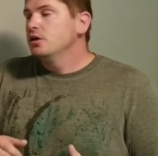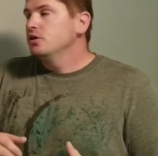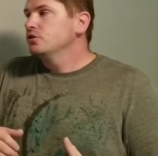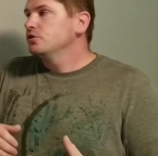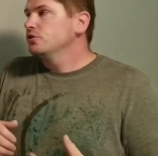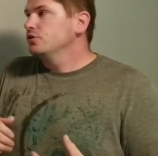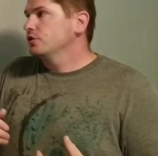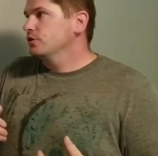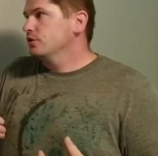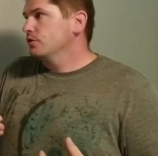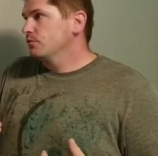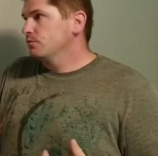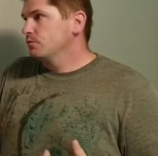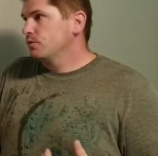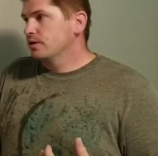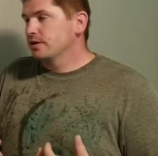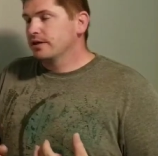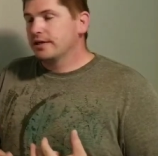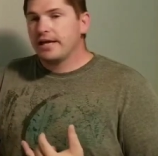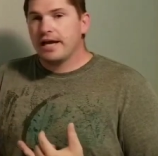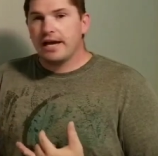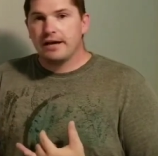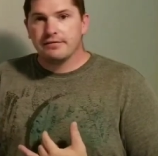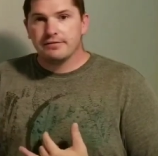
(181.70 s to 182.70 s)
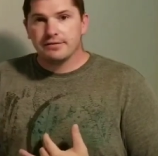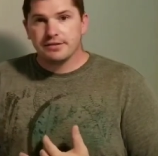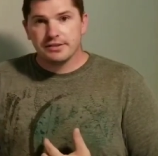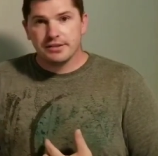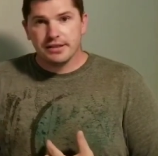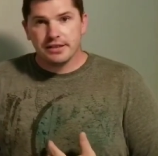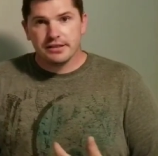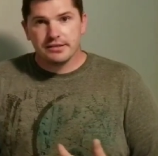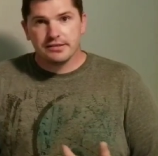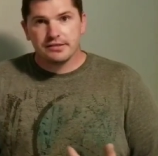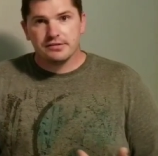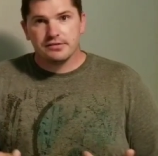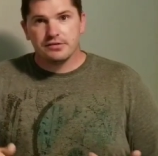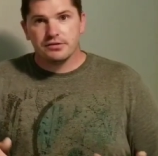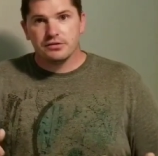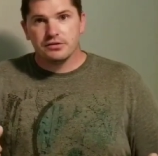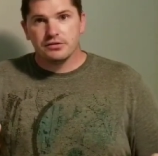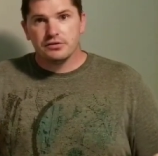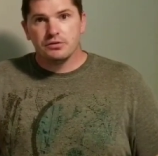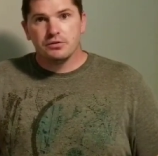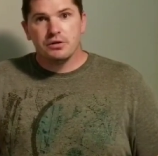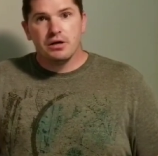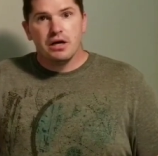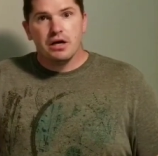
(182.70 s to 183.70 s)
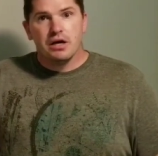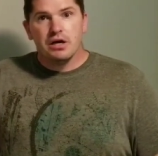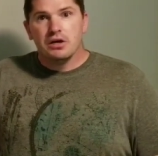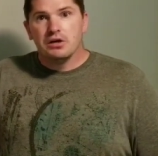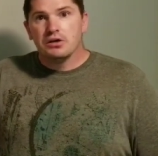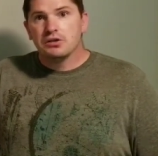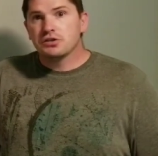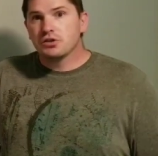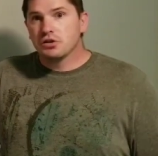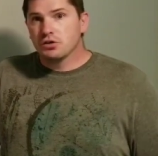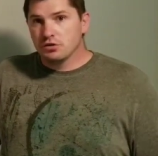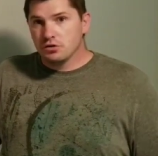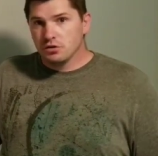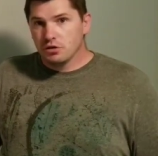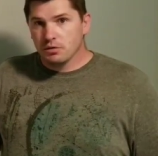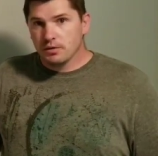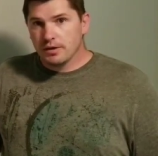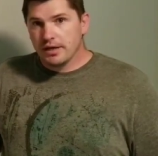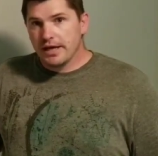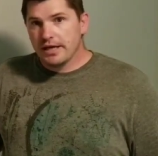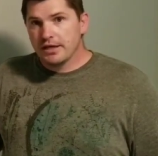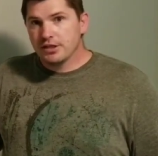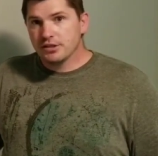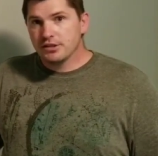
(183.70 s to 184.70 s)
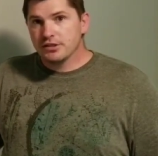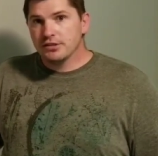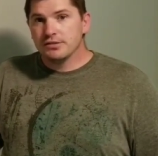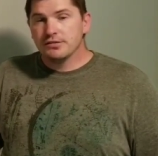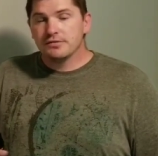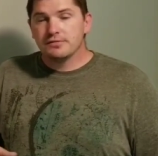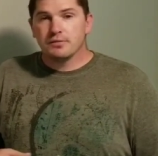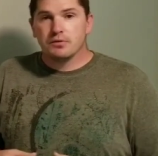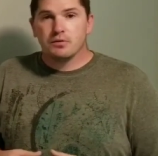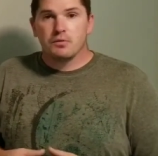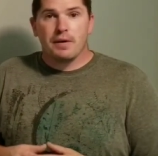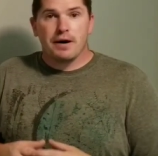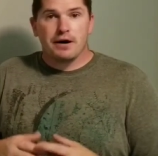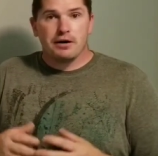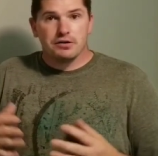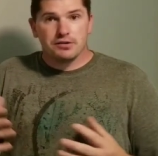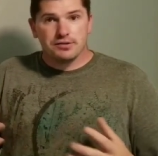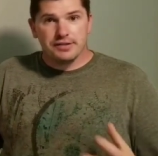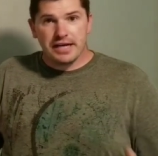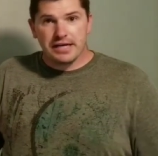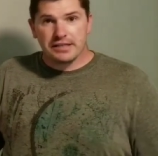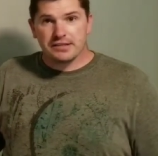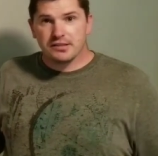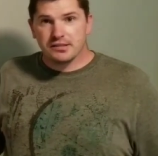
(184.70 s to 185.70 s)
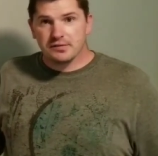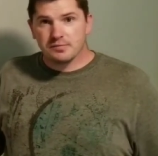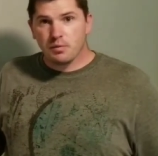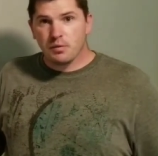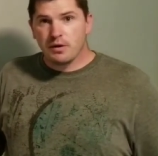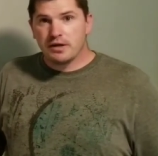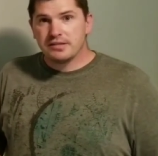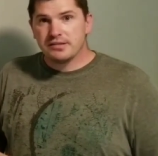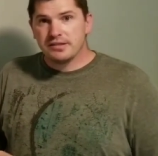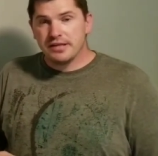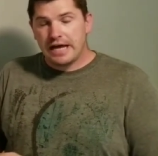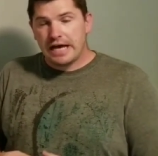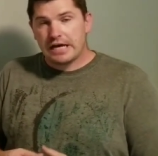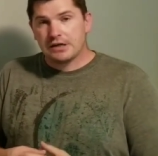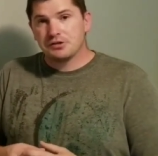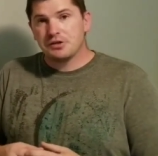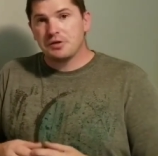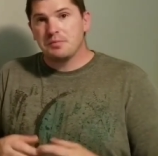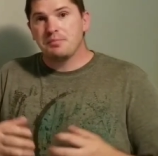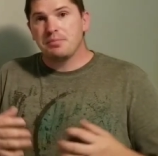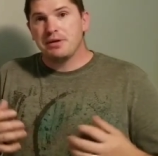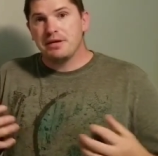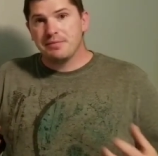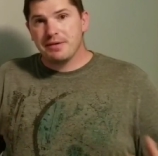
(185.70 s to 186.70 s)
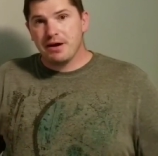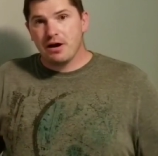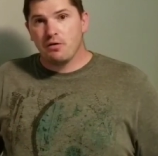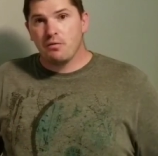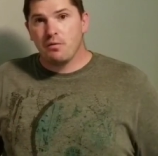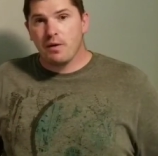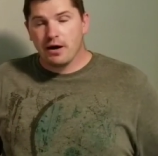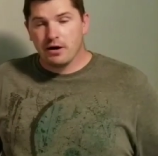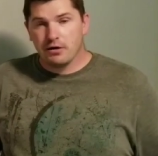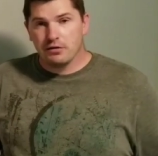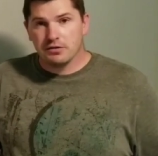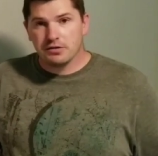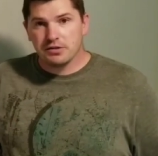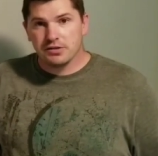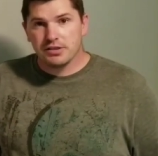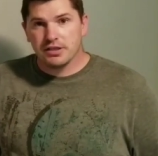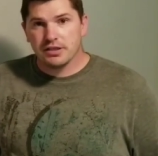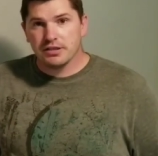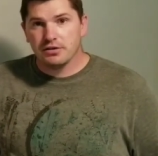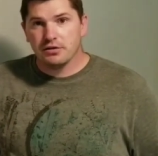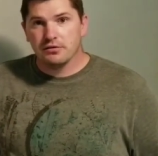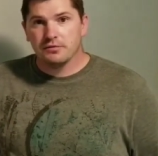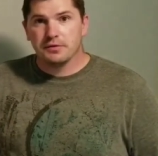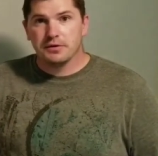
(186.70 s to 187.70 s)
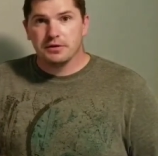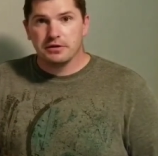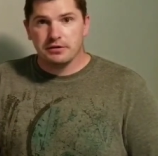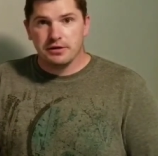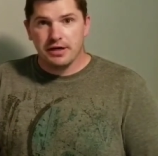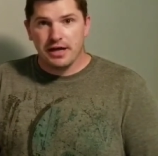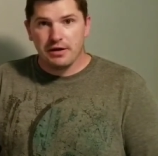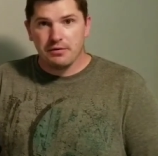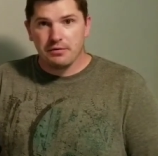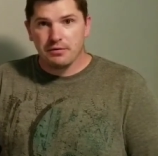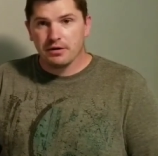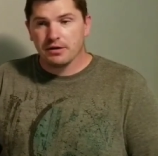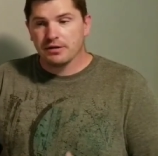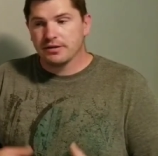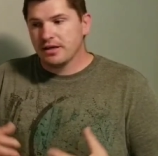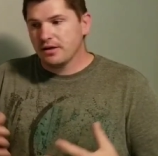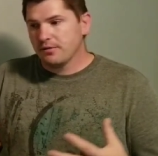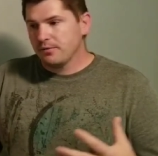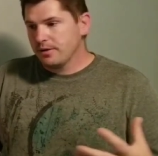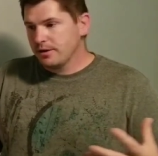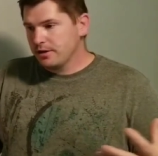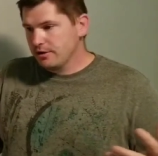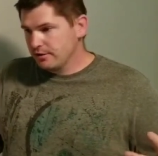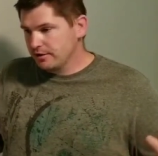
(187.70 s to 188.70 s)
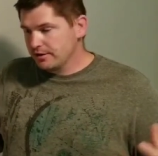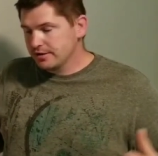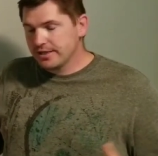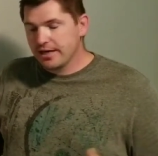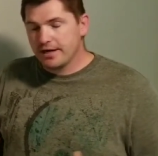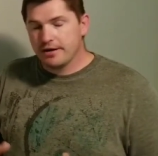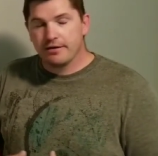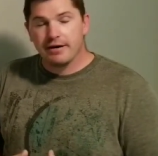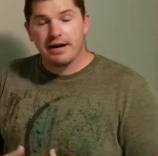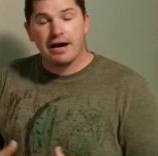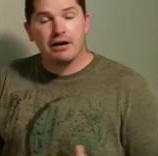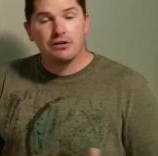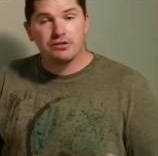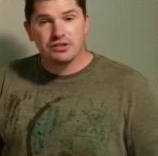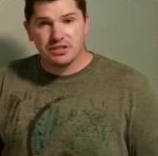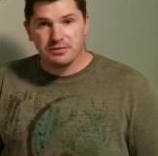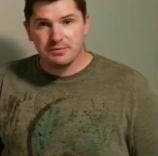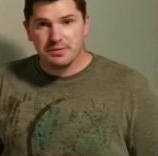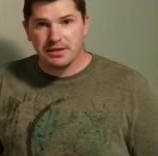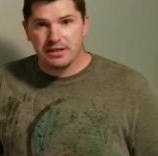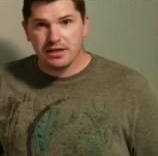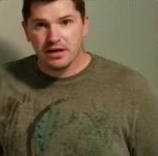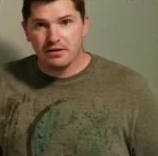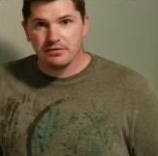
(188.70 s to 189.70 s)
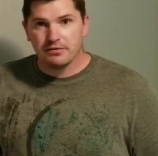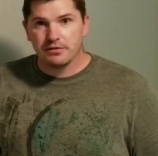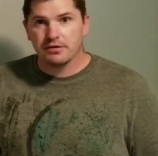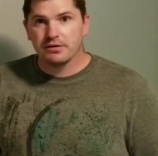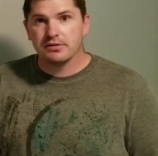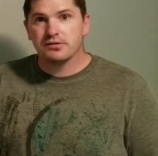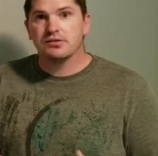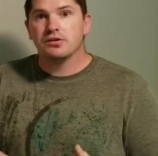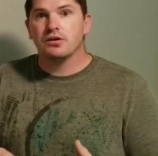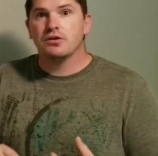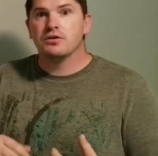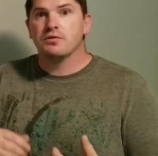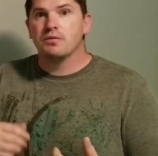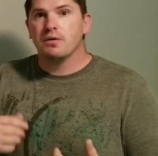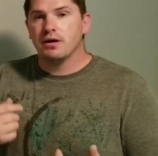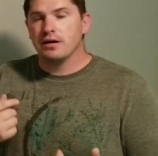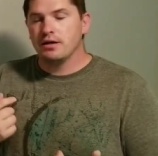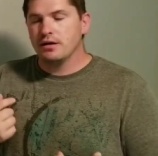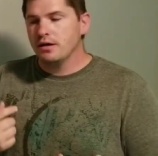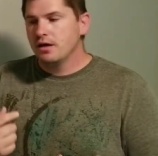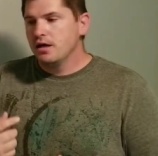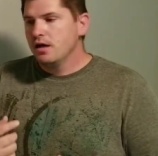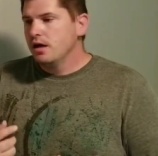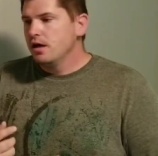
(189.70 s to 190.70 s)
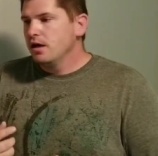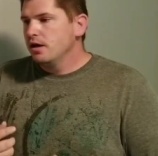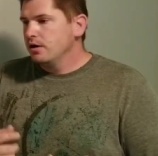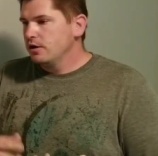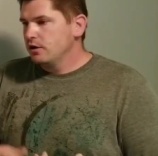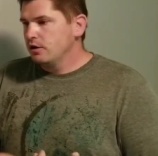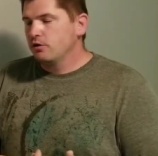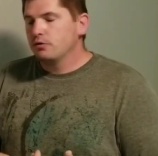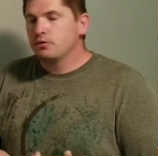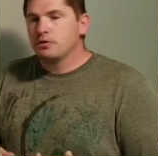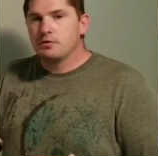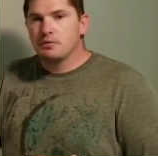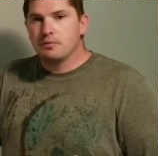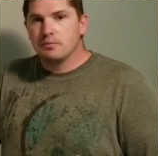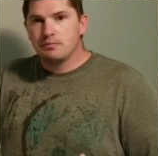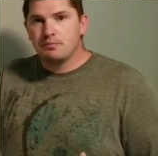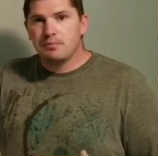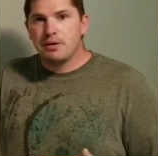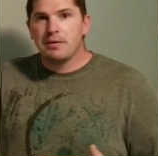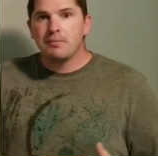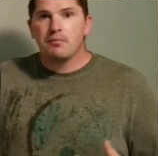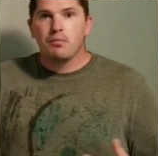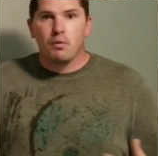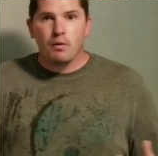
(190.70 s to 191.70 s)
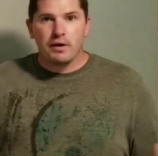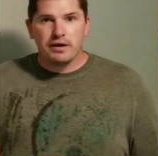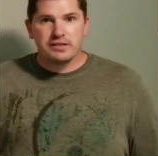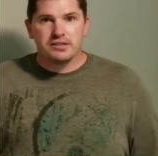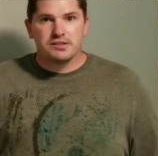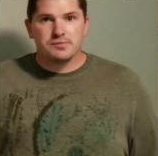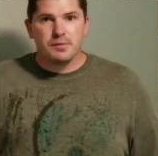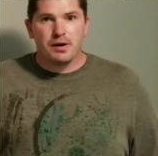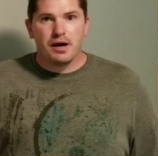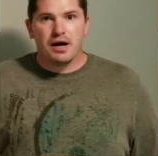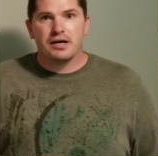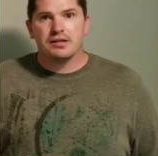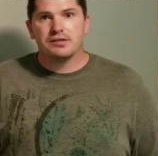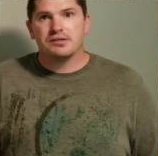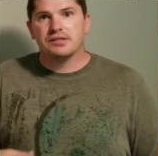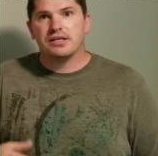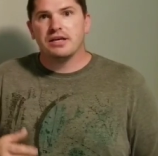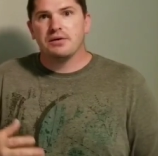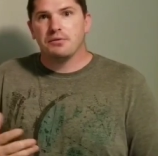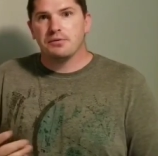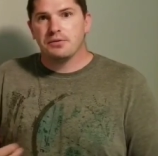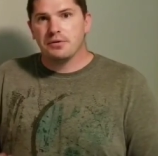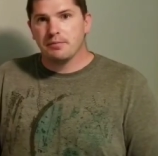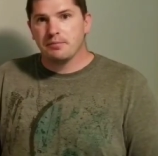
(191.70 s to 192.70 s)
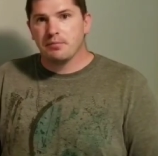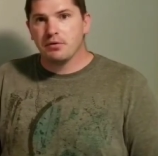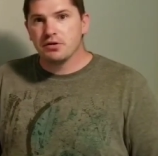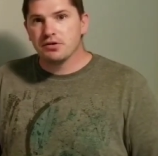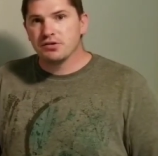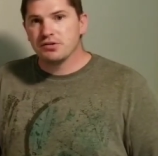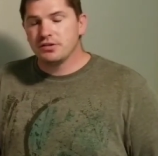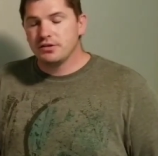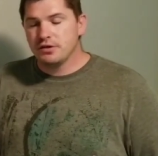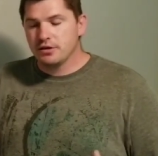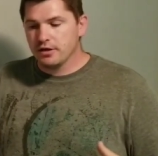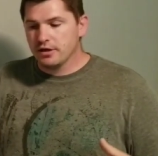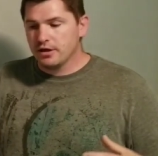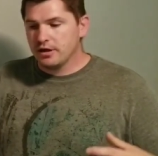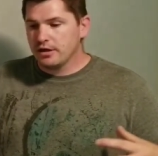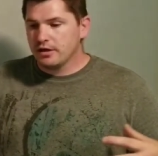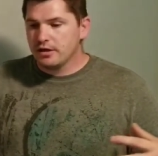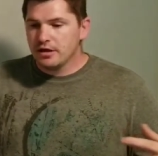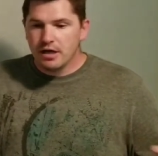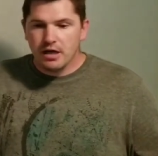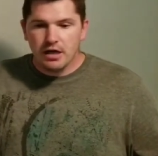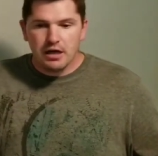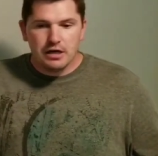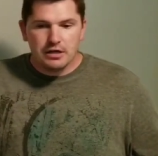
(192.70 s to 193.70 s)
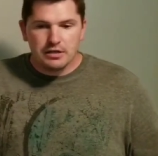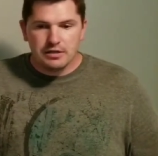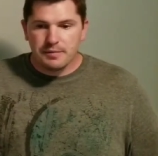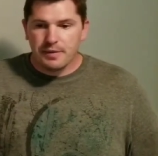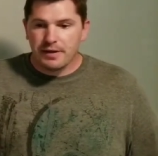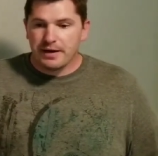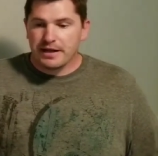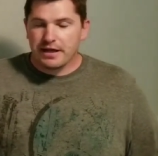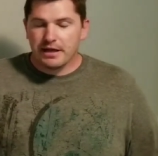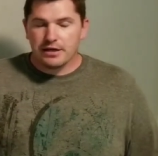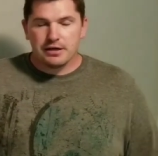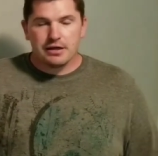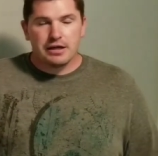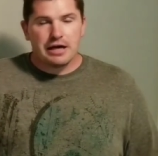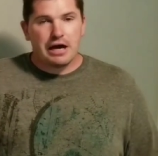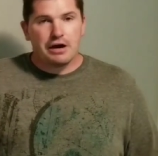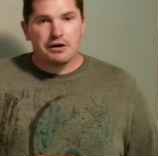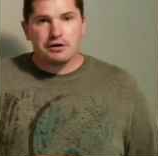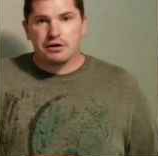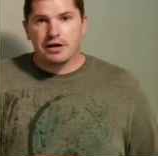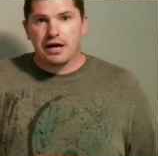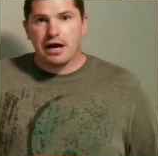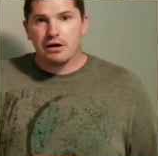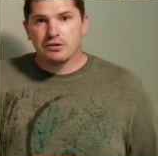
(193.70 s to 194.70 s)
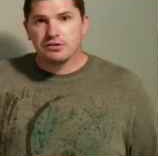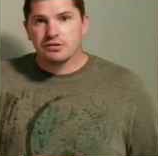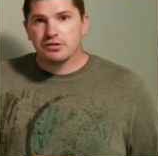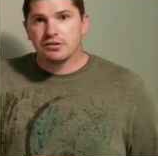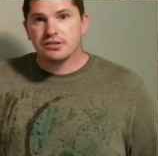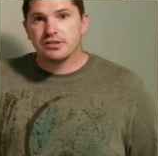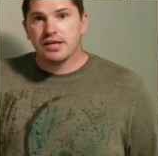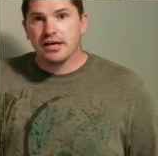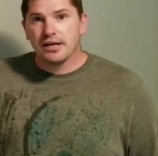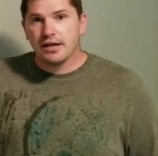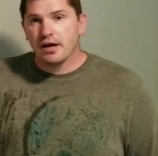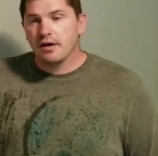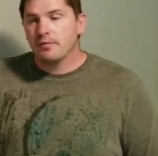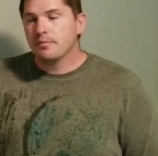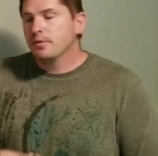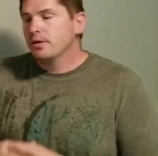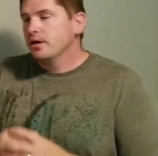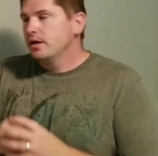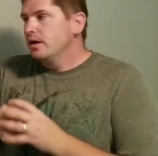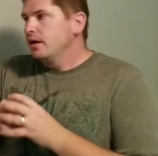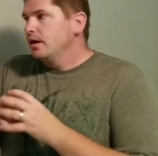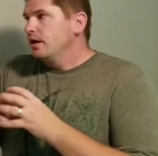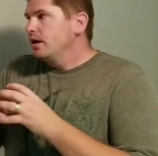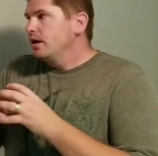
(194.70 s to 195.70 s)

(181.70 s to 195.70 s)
So you're gonna run Cat 6 to certain locations for wireless access points that actually beam out wireless signal for your network. That way your entire house can be covered. So you wanna, you know, you pinpoint spots, get with your person. They're gonna, depending on how your house is set up,